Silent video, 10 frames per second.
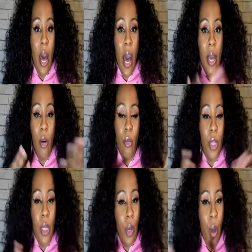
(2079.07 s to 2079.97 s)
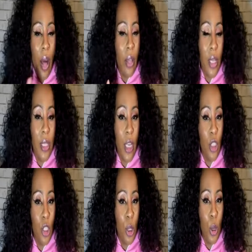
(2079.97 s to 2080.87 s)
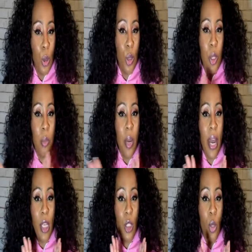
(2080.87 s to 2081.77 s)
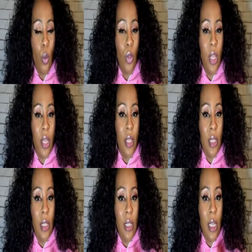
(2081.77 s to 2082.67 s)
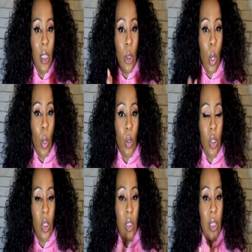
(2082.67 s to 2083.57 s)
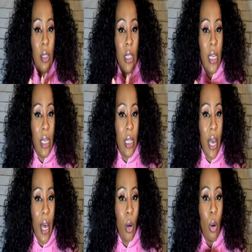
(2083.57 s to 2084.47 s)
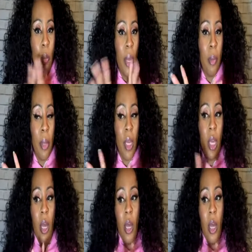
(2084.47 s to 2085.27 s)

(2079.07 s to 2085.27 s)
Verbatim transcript: I don't really know how they test children, but I don't think adults need that, or maybe